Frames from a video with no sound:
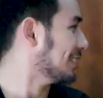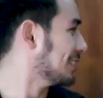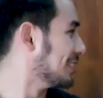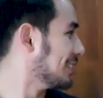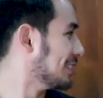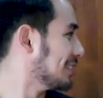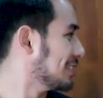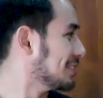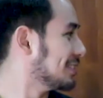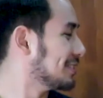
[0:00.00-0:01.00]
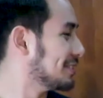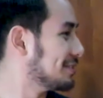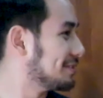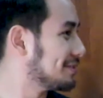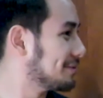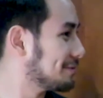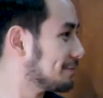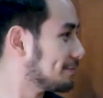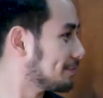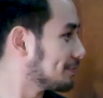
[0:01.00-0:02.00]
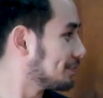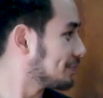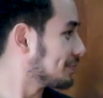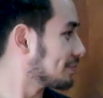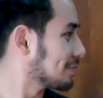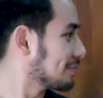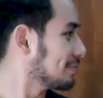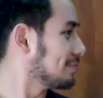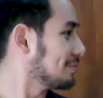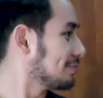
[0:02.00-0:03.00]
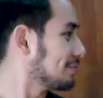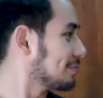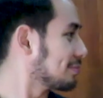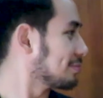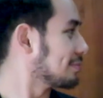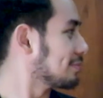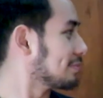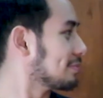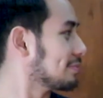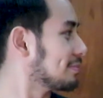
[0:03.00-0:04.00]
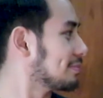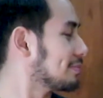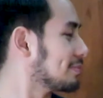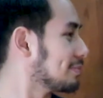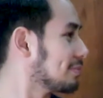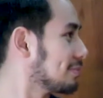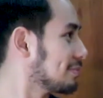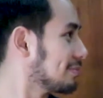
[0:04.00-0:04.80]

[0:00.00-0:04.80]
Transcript: No words are spoken by the person on screen.